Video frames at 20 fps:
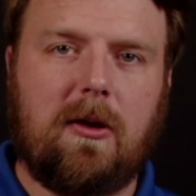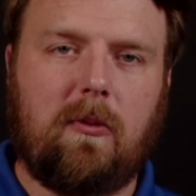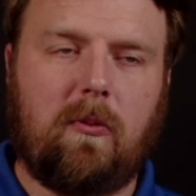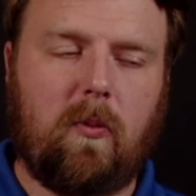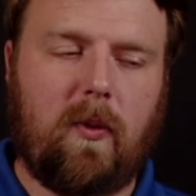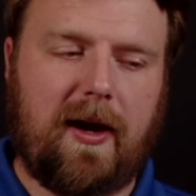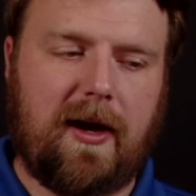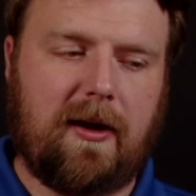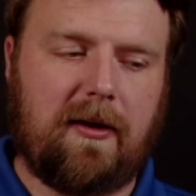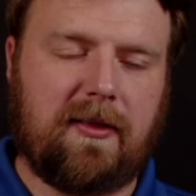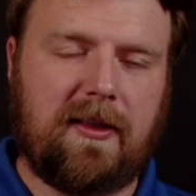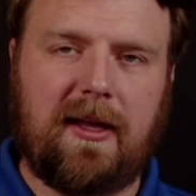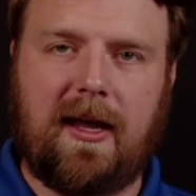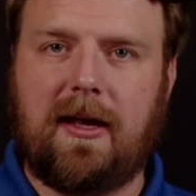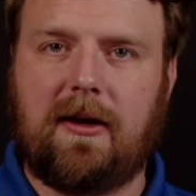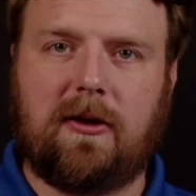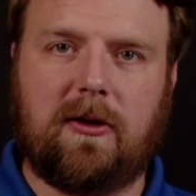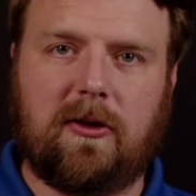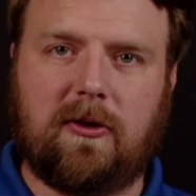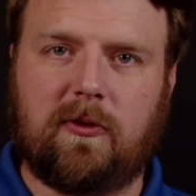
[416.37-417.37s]
where the
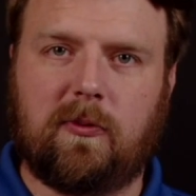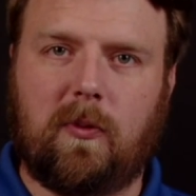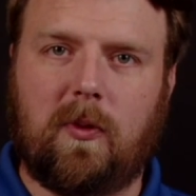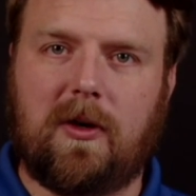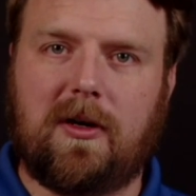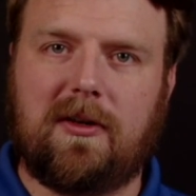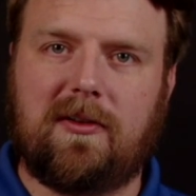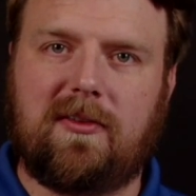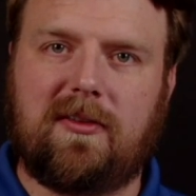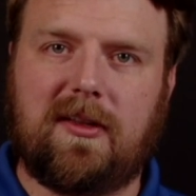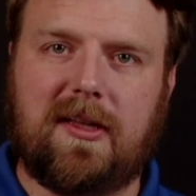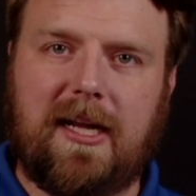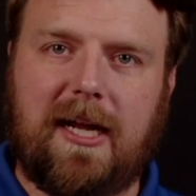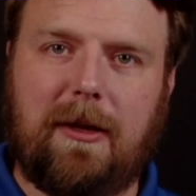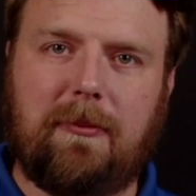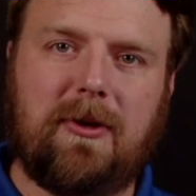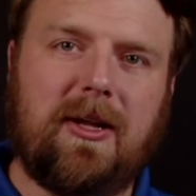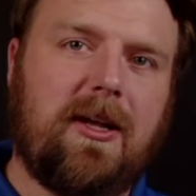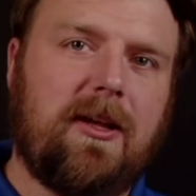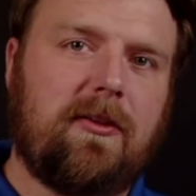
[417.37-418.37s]
editors weren't
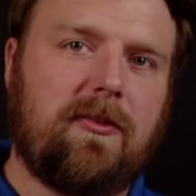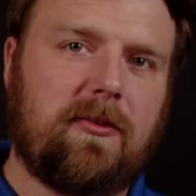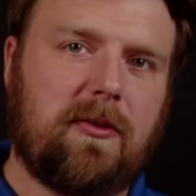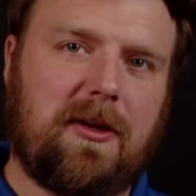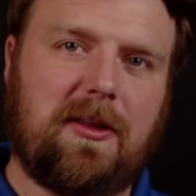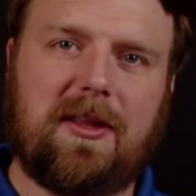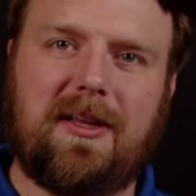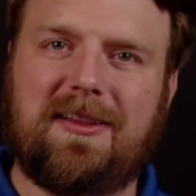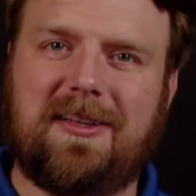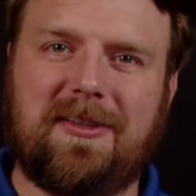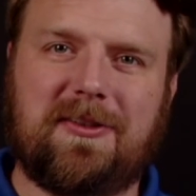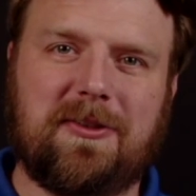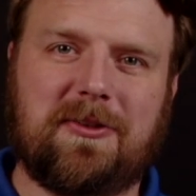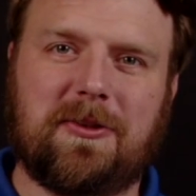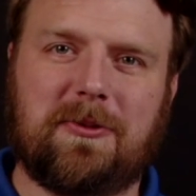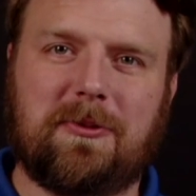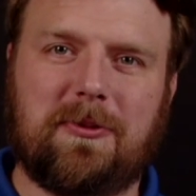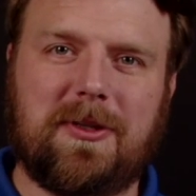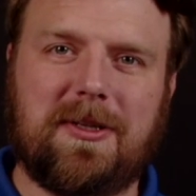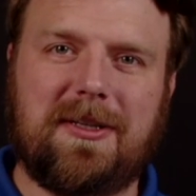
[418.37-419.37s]
slammed. So I think this is
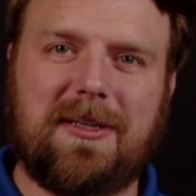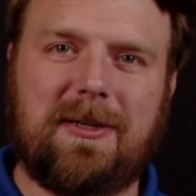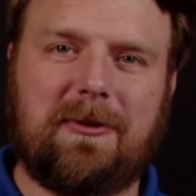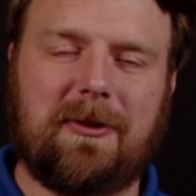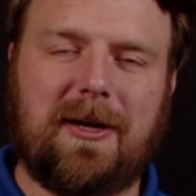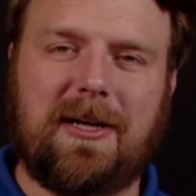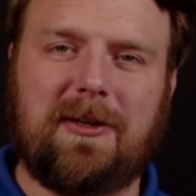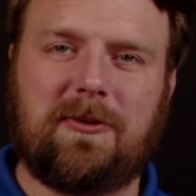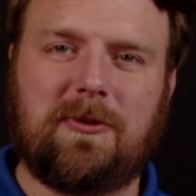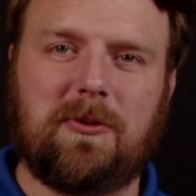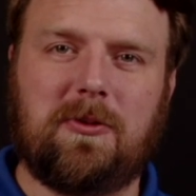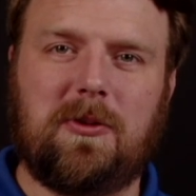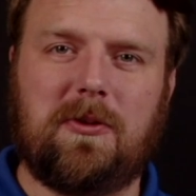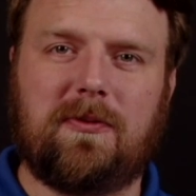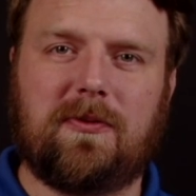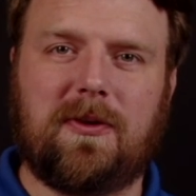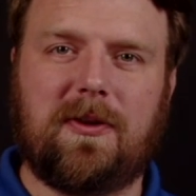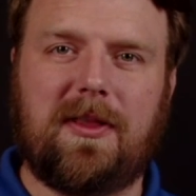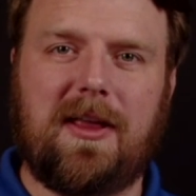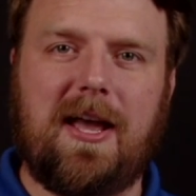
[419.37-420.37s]
a really great tool
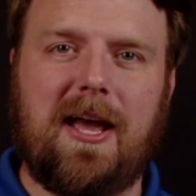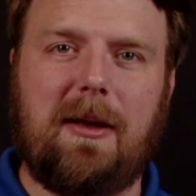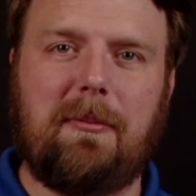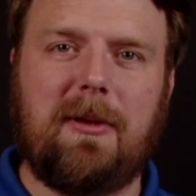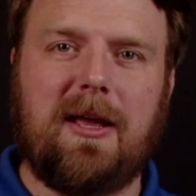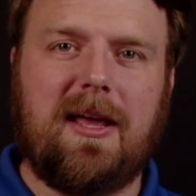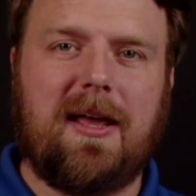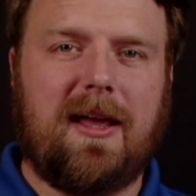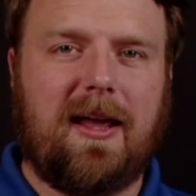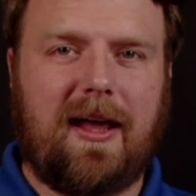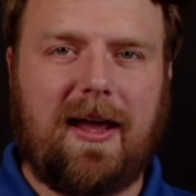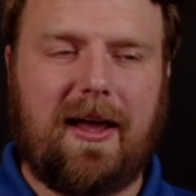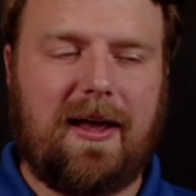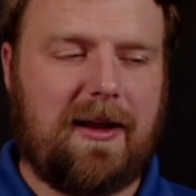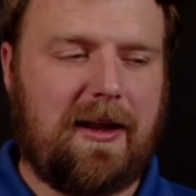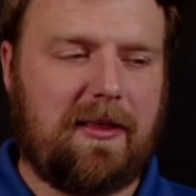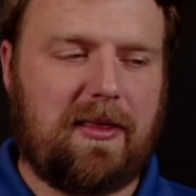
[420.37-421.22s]
for them. And I